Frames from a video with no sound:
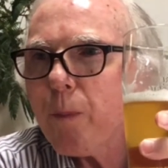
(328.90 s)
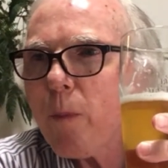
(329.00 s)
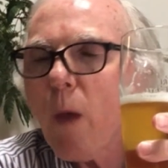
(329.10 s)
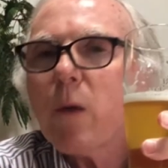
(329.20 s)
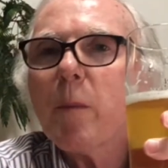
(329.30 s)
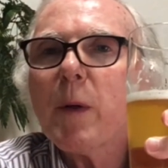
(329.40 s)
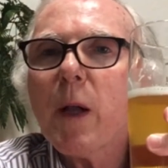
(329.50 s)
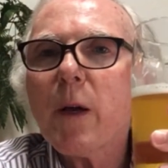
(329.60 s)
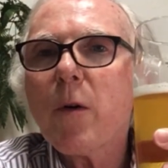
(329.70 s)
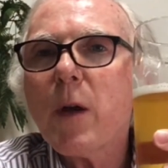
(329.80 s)
something
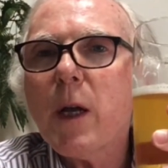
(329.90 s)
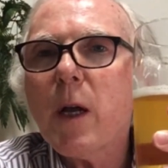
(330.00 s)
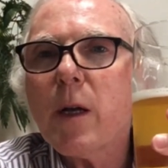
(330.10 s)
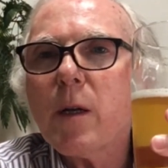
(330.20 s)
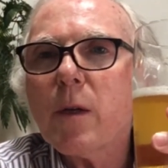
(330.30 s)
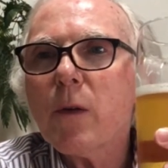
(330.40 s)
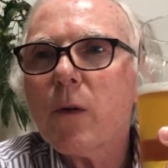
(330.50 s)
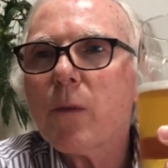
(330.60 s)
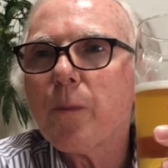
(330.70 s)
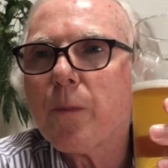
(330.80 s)
like green
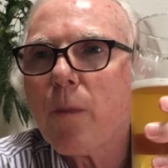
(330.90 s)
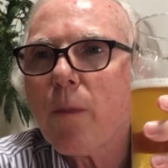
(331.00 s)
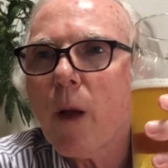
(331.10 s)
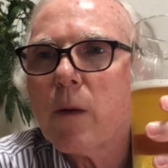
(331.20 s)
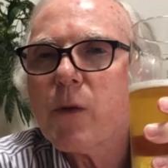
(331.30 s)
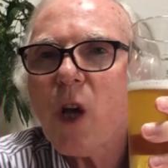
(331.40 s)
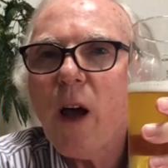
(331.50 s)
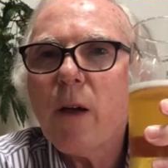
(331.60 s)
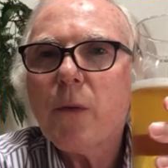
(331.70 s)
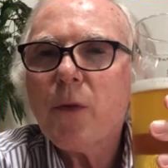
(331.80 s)
onions,
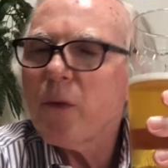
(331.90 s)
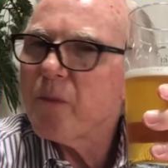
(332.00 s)
chives,